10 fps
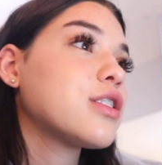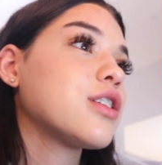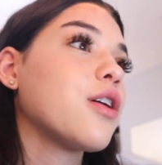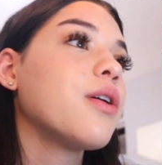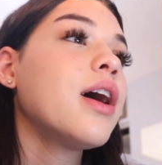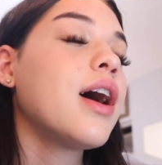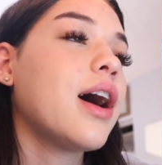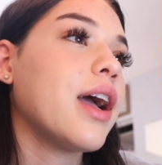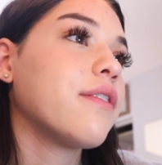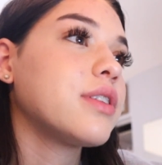So
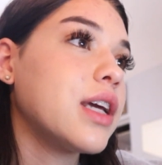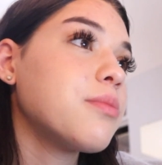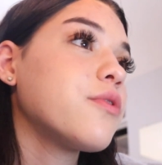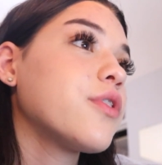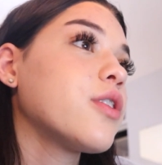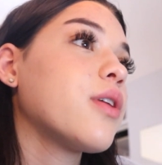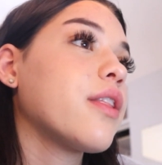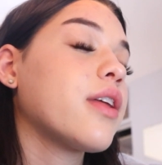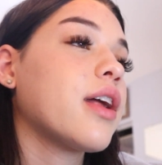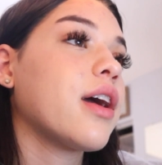I have a table view
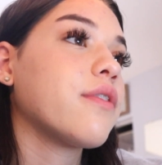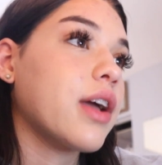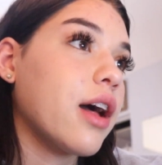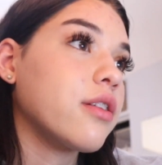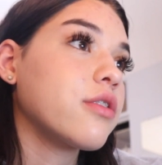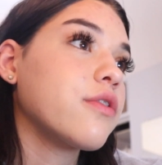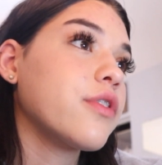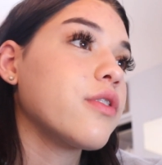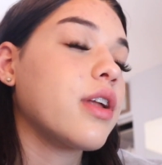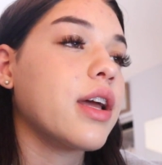and then I have a calendar
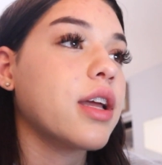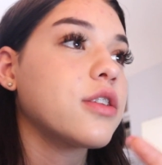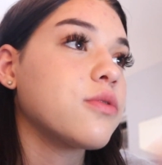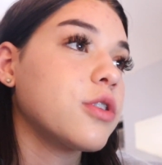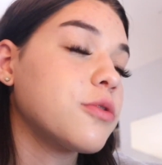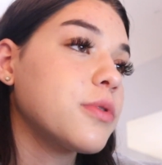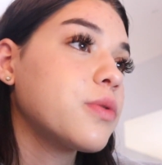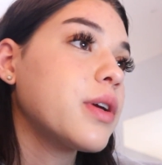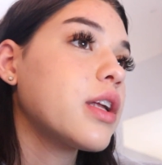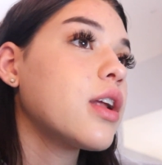view that I can switch
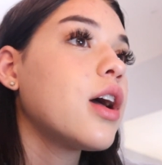between.